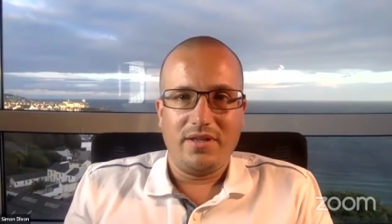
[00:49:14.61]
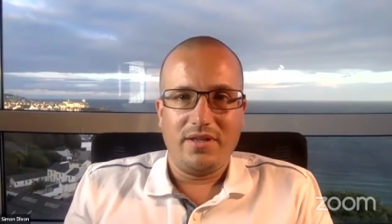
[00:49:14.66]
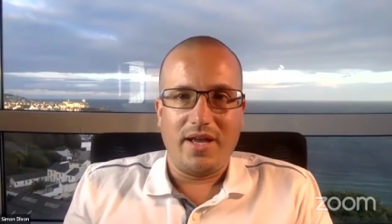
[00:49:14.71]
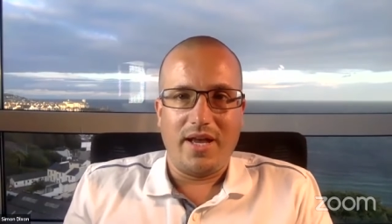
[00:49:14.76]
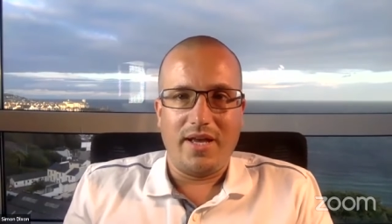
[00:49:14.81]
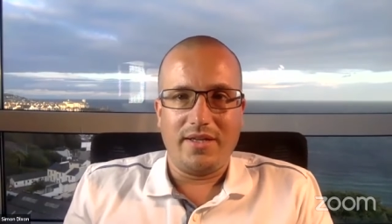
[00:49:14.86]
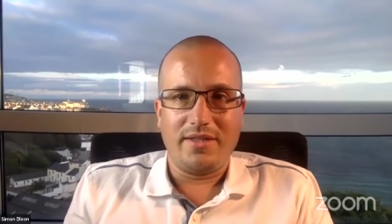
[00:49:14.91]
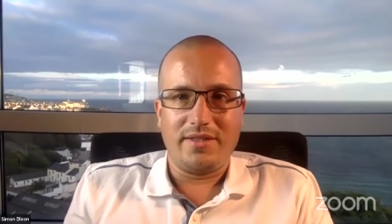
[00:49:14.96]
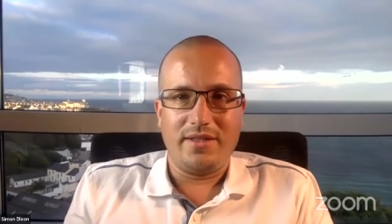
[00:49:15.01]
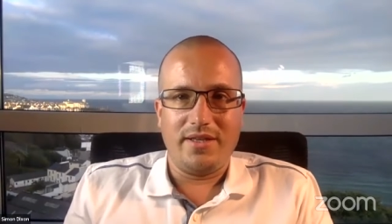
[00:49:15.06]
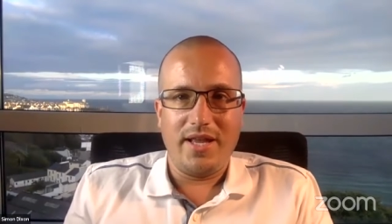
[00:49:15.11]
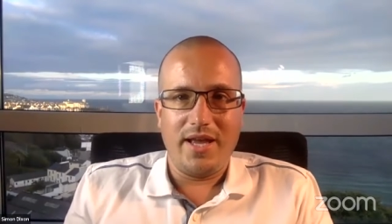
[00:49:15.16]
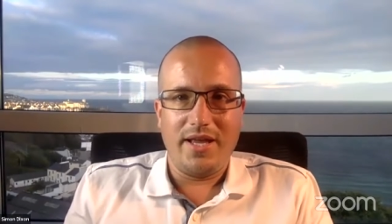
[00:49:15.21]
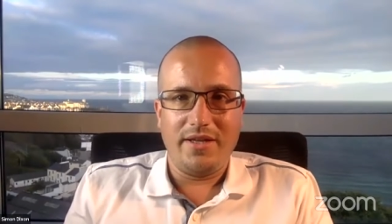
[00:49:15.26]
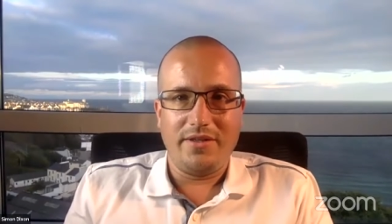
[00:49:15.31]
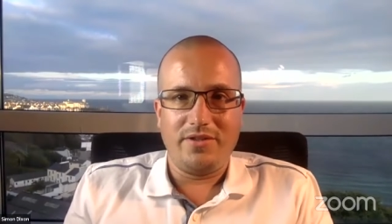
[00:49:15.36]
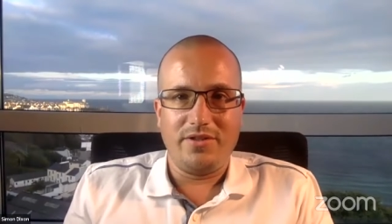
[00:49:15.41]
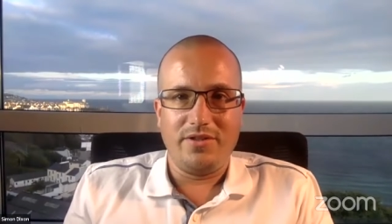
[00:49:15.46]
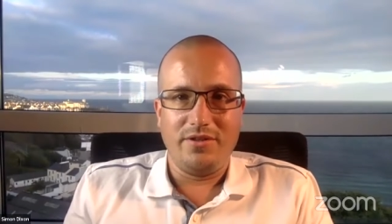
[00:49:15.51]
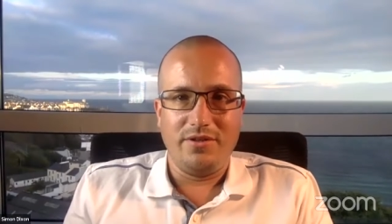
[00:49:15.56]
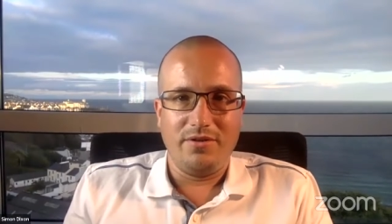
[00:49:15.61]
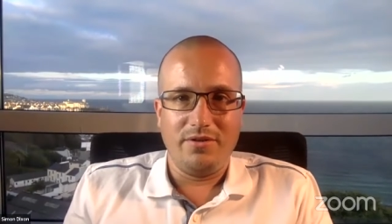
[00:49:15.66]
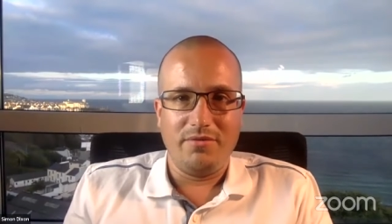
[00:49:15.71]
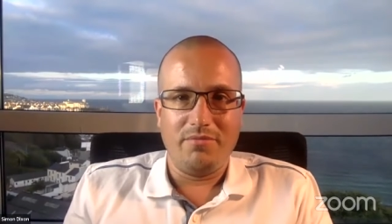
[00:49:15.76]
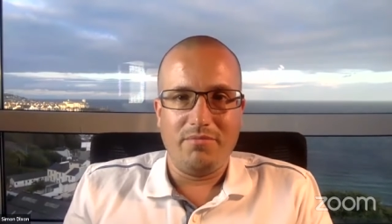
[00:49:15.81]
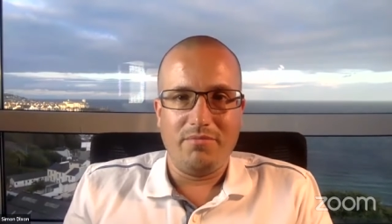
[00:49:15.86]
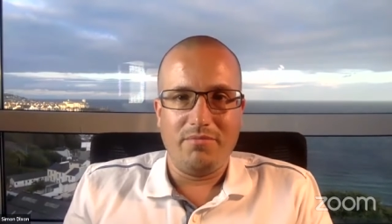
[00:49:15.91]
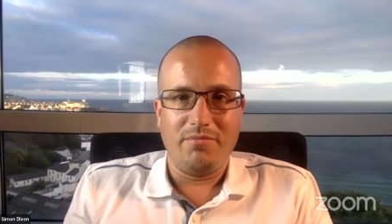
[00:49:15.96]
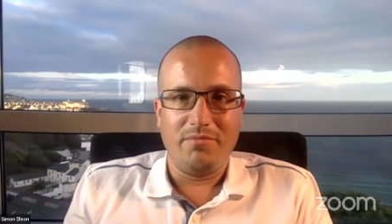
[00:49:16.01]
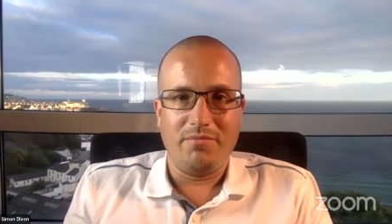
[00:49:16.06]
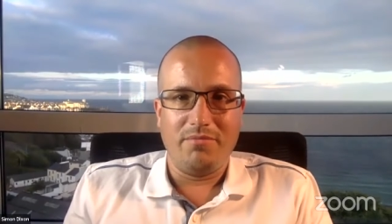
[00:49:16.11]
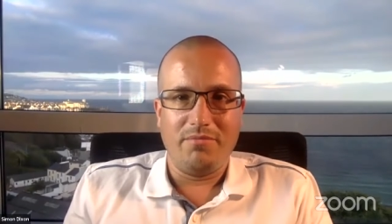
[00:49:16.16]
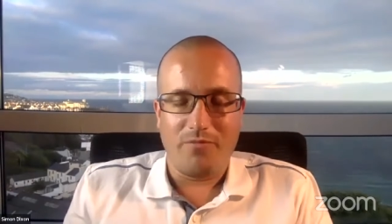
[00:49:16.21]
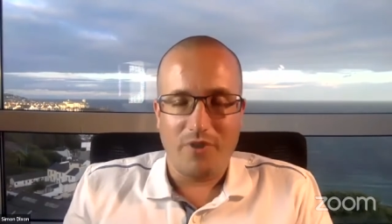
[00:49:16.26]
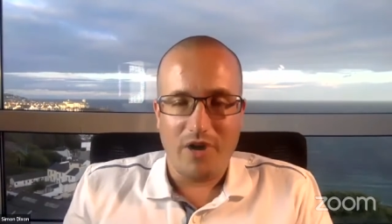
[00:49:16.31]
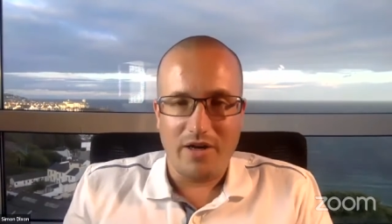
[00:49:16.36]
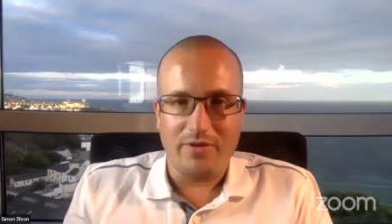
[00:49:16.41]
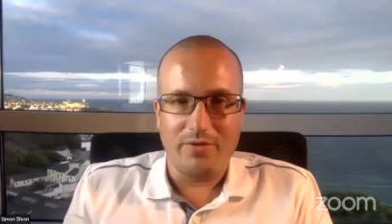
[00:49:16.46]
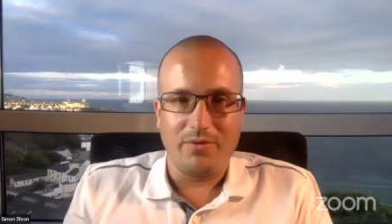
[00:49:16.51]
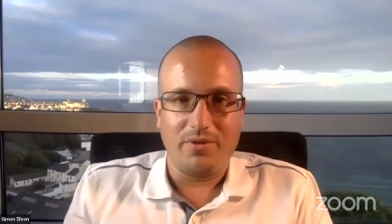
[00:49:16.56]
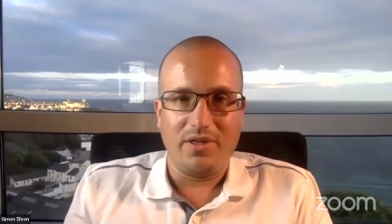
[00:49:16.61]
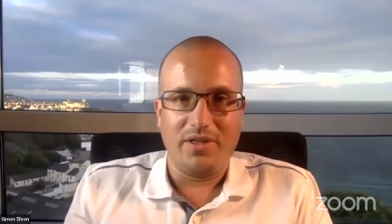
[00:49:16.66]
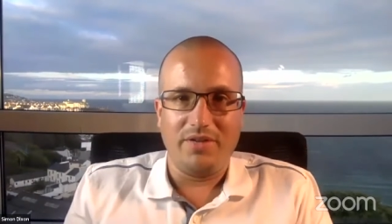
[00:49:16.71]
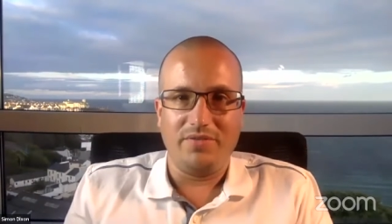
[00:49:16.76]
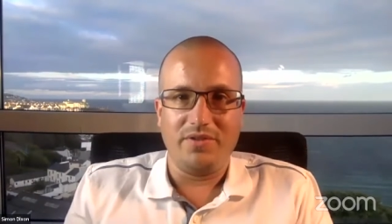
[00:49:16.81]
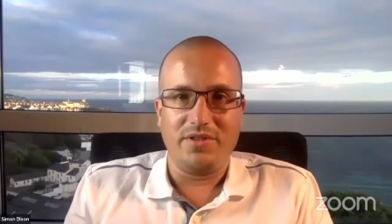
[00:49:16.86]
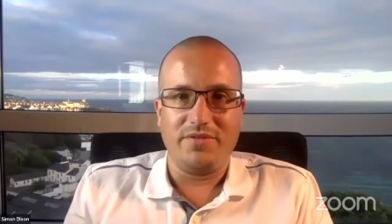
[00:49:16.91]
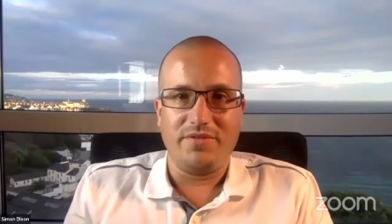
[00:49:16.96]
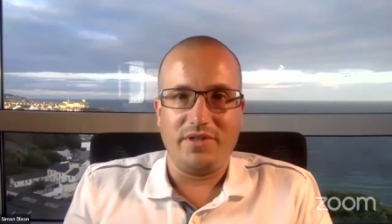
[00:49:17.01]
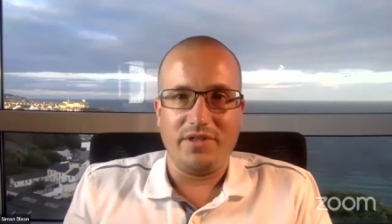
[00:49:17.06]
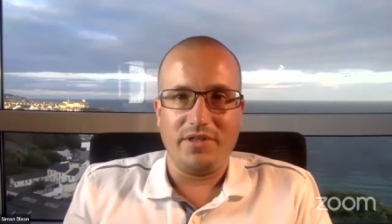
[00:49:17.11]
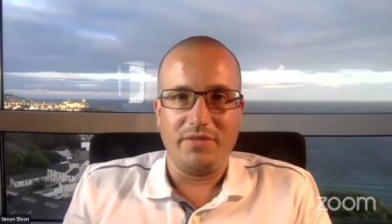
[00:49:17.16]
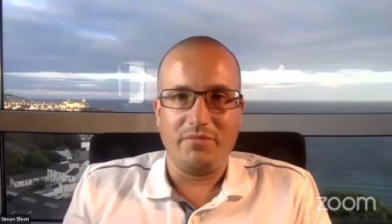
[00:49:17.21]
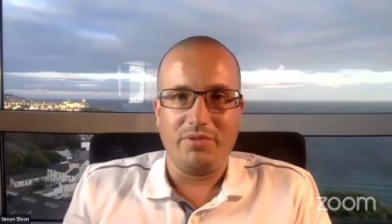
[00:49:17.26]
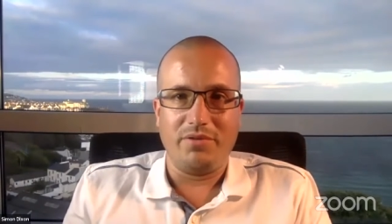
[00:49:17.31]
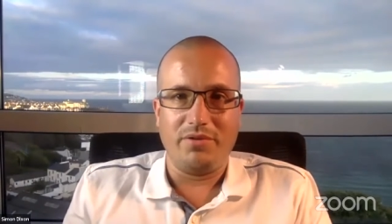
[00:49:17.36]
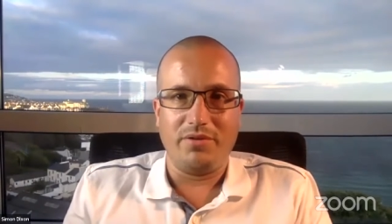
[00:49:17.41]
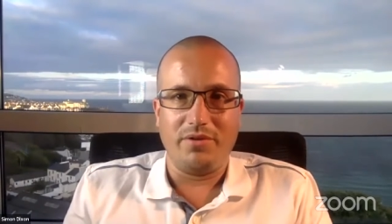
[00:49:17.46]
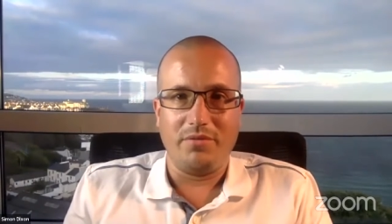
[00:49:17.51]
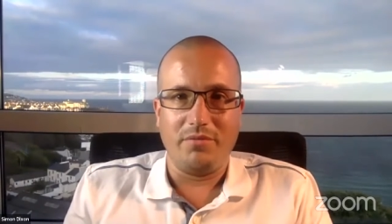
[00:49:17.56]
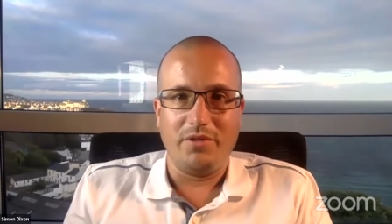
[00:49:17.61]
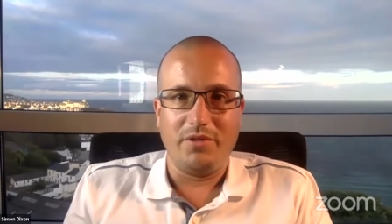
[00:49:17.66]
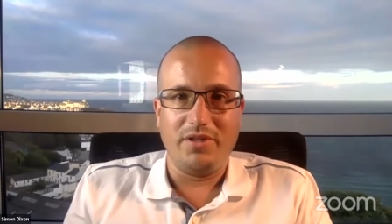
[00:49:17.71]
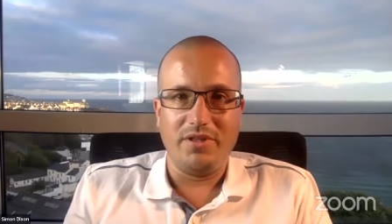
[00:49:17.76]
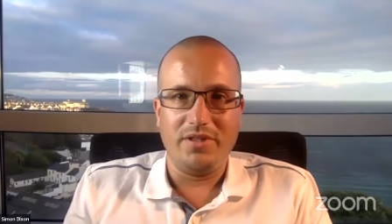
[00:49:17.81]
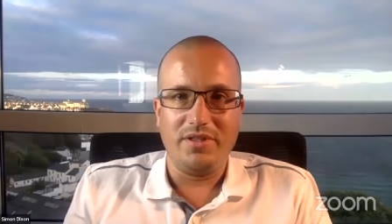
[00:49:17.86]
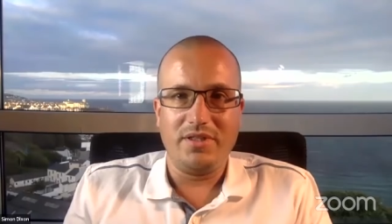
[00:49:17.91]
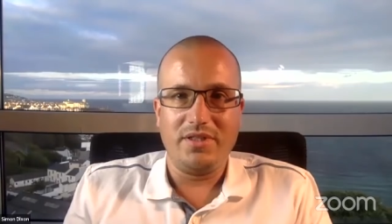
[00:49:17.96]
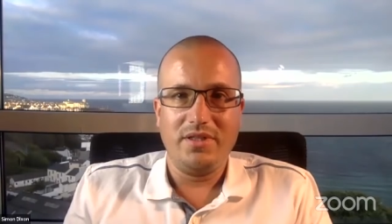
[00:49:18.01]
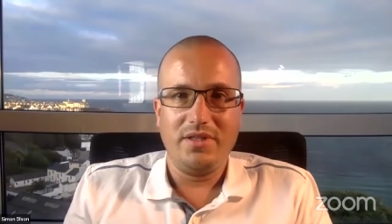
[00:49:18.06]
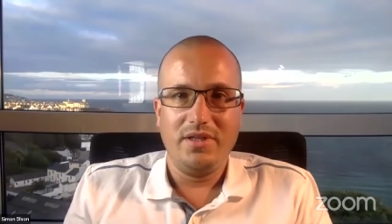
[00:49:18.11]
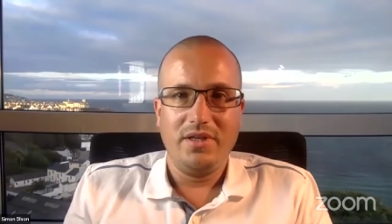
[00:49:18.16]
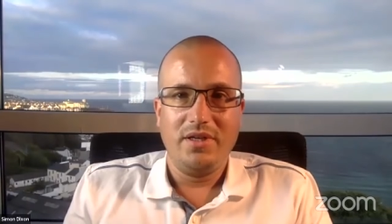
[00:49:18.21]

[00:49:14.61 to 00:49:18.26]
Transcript: has led to record levels of unemployment.